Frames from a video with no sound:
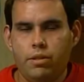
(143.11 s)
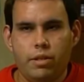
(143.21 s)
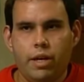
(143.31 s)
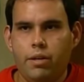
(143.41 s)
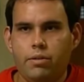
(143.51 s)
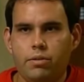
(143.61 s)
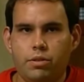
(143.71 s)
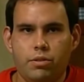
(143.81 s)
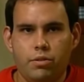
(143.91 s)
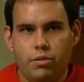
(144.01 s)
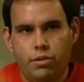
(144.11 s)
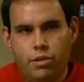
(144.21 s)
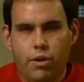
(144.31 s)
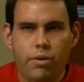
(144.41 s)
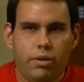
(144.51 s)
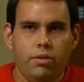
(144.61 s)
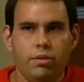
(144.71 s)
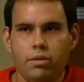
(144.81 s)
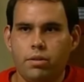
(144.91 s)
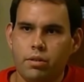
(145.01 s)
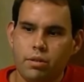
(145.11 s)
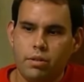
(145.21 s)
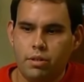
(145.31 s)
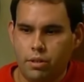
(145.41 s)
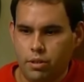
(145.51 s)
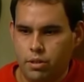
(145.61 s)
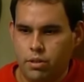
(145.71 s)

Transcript: he sent to the girl posing as a young teen.